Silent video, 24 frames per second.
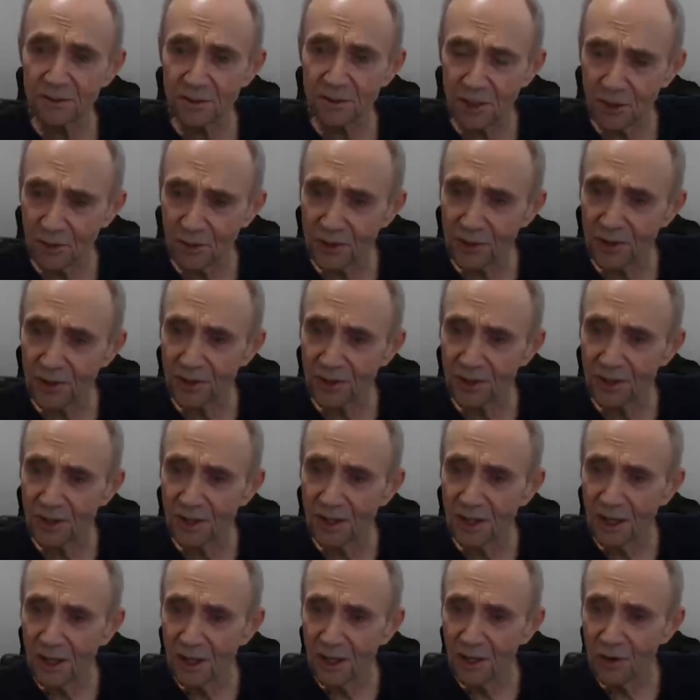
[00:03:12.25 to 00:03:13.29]
Go to the
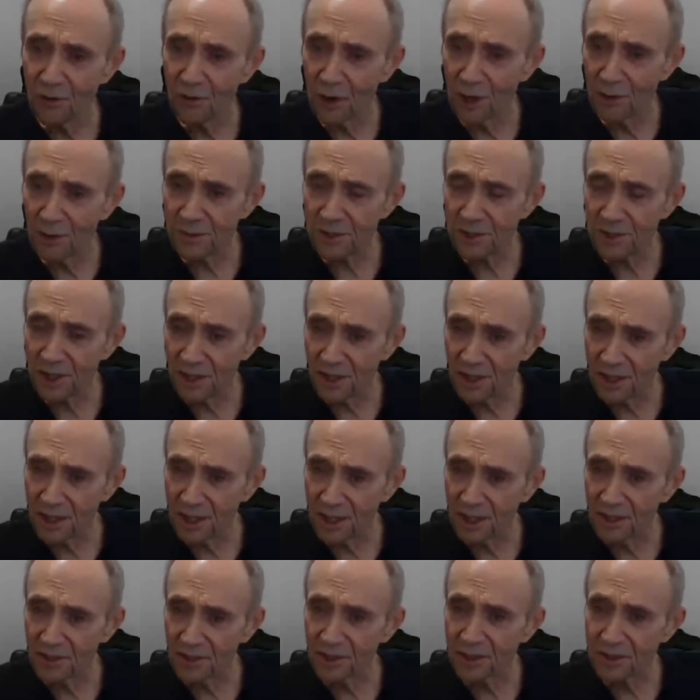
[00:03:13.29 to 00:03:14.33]
website,
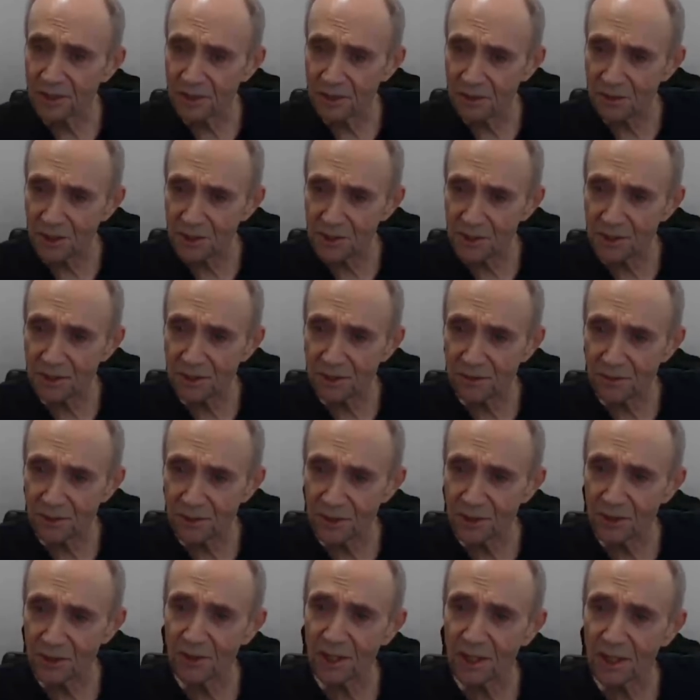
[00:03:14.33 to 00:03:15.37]
get the instructions
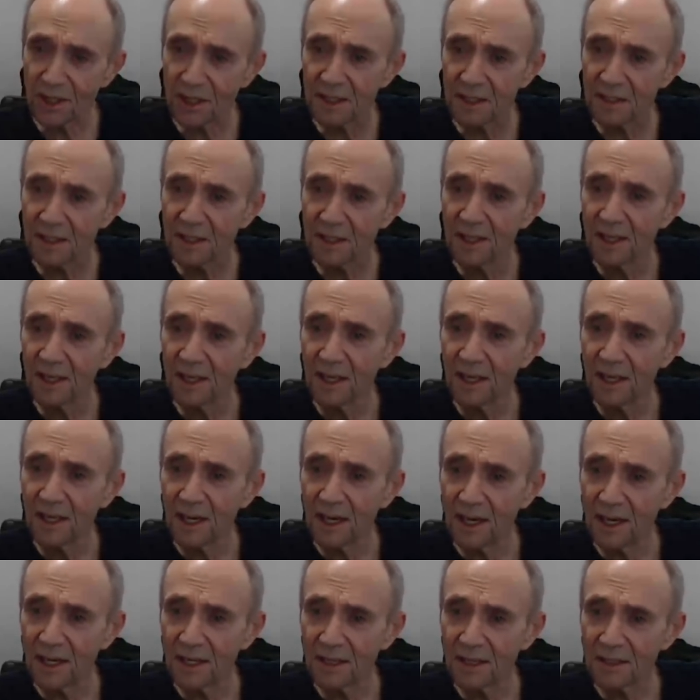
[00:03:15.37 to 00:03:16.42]
for doing it,
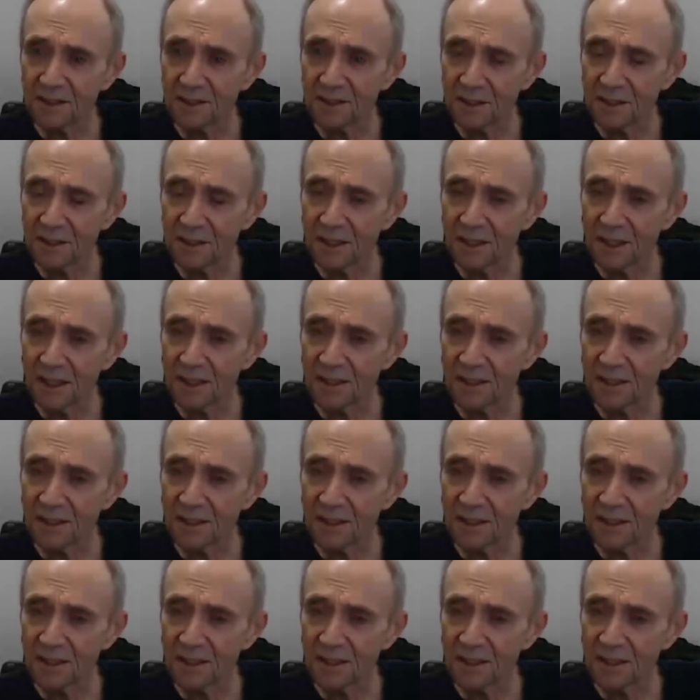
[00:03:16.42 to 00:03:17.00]
and